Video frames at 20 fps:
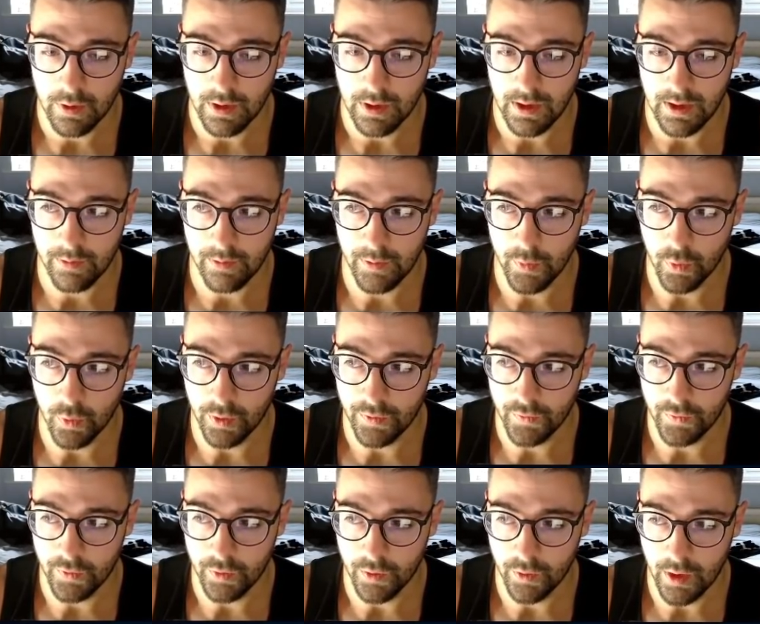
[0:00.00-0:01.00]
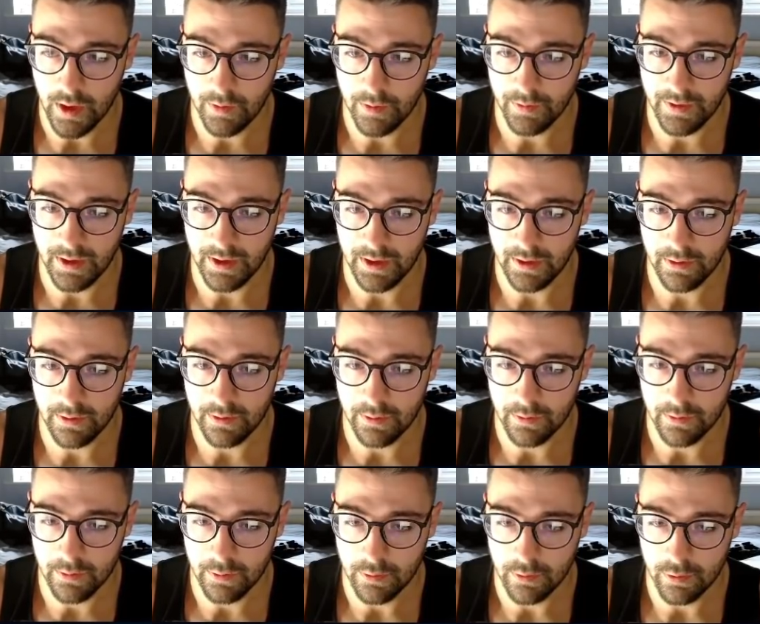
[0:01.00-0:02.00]
and we want to update
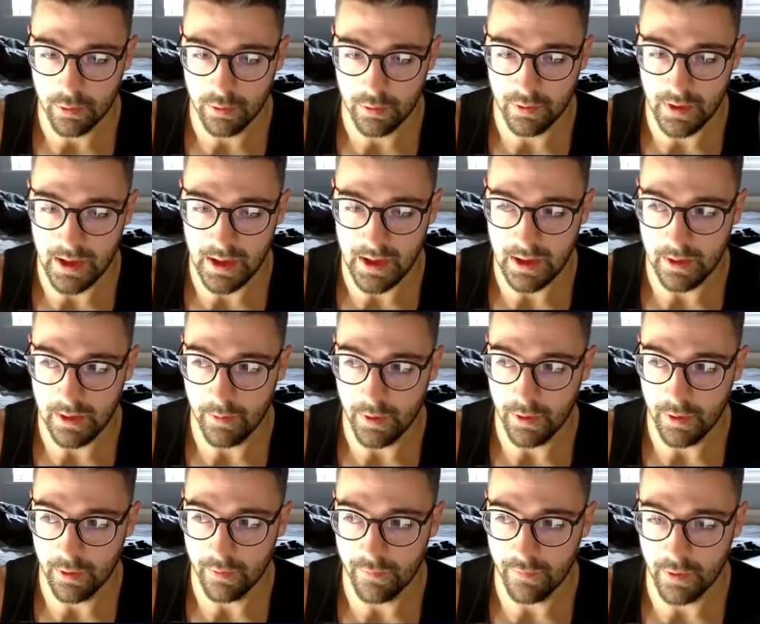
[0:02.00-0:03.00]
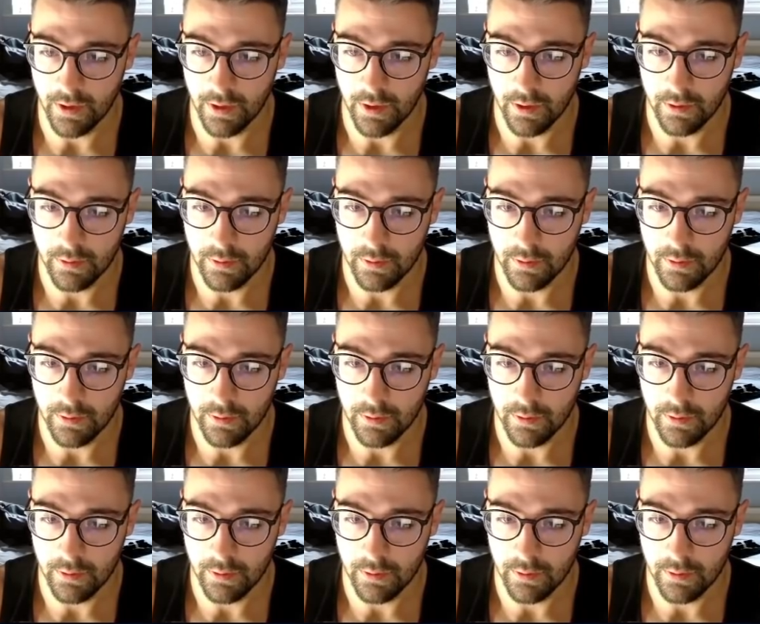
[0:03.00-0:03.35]
that element of our